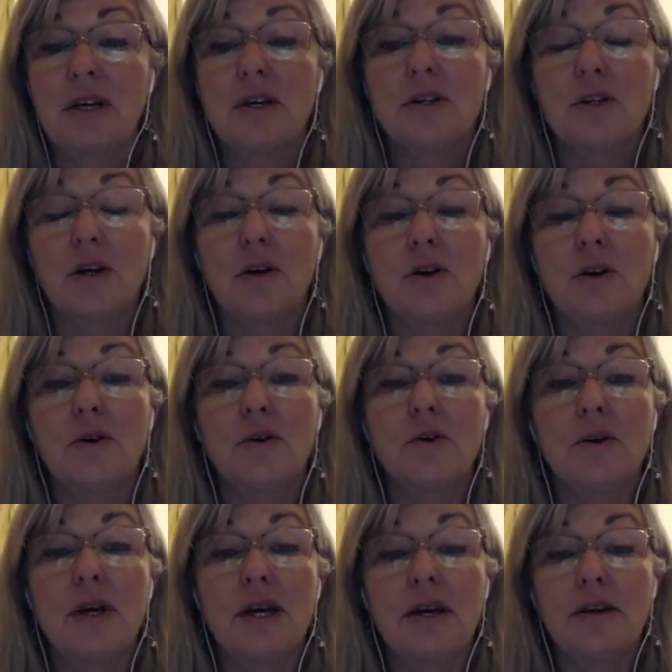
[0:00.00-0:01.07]
So
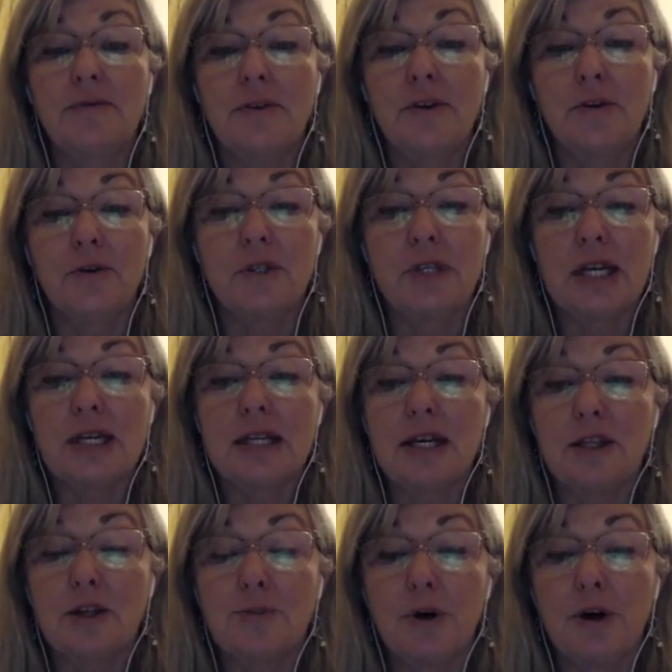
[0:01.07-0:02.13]
if you'll see
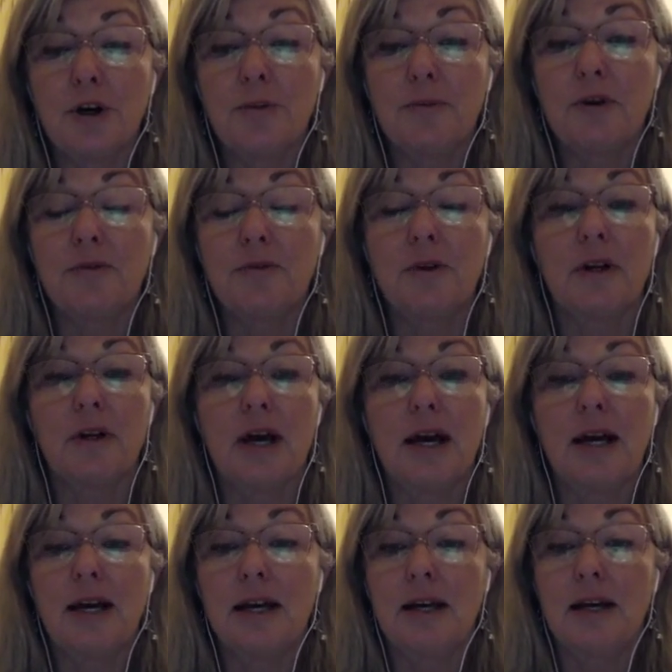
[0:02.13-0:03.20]
down the bottom, you've got
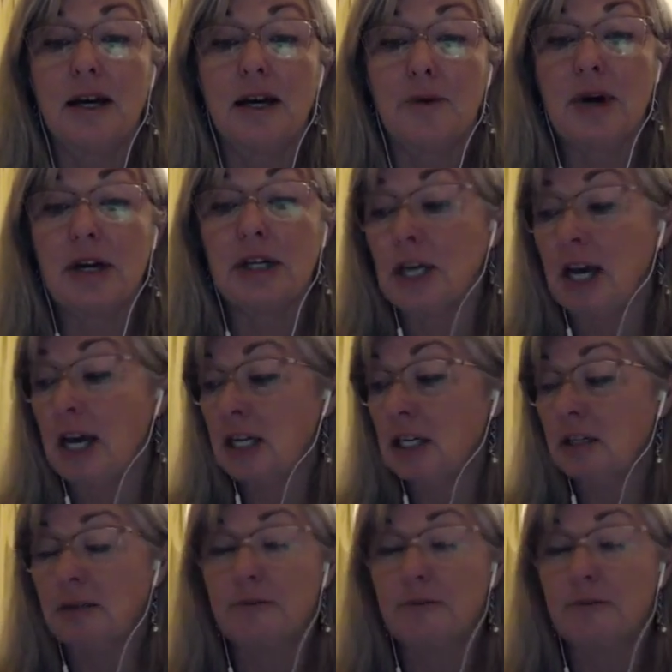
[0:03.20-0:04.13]
a chat